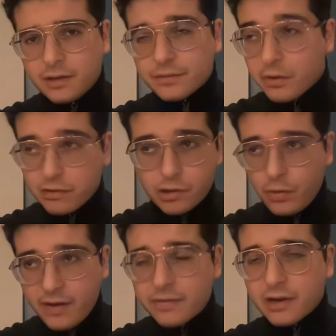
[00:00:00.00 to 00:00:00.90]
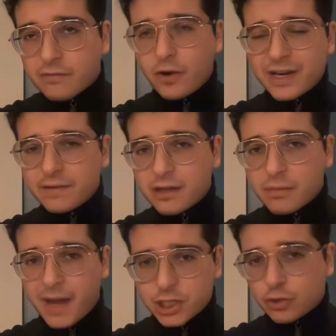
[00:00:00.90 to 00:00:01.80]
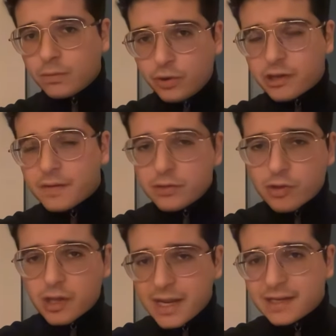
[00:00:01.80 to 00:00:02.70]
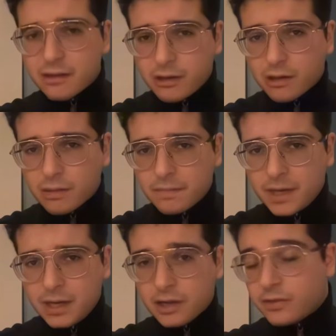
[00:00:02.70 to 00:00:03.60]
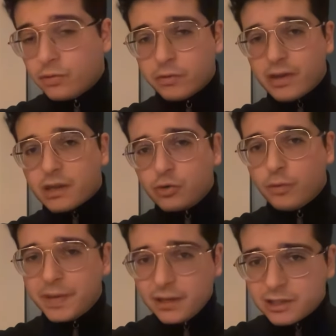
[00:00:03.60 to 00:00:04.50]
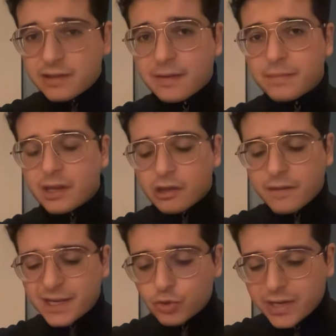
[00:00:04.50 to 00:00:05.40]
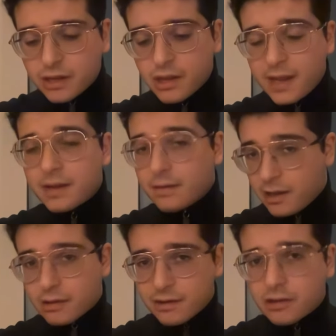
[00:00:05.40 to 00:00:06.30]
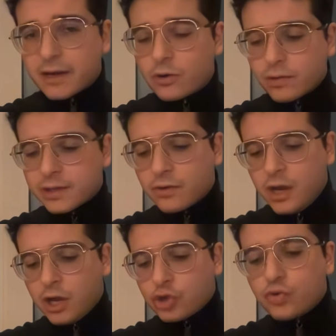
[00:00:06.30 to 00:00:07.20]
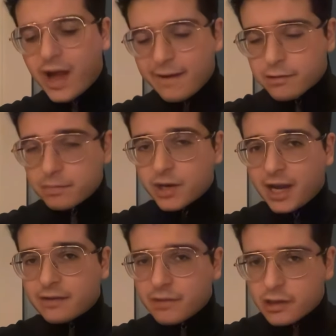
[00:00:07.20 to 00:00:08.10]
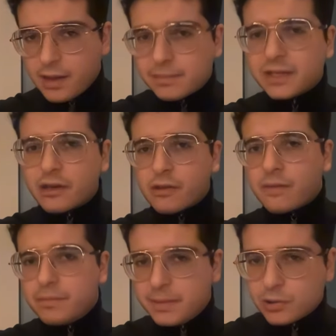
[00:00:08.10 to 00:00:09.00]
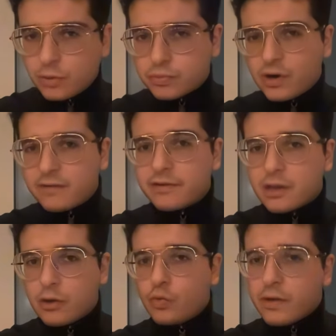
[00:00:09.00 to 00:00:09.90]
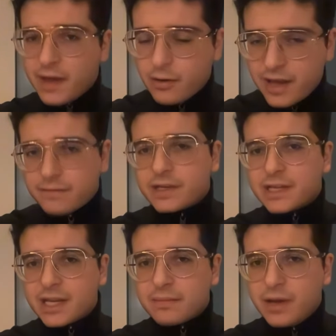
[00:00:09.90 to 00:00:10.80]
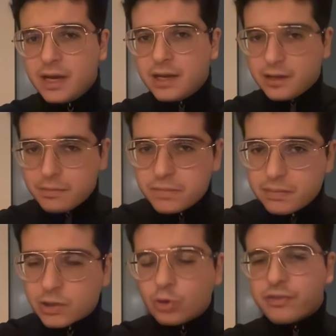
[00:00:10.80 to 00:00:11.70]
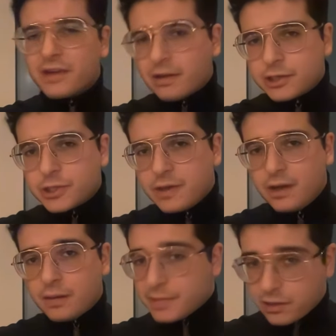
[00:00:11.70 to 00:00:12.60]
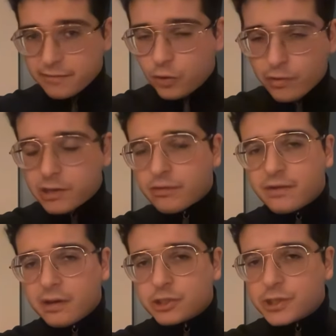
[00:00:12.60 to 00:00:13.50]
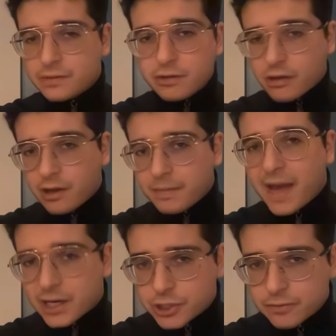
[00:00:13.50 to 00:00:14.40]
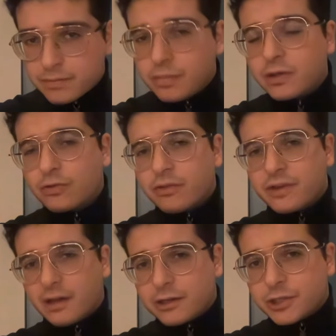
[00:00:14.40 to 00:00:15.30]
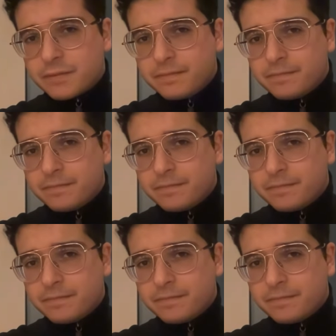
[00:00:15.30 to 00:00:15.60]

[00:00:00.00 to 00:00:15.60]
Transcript: There is no evidence for any of these magical books that you state exist. The only reason you appeal to them is so that you can say, as I stated earlier, you have some kind of a semblance to the biblical prophets without having to keep biblical theology because of course your theology does not match biblical theology.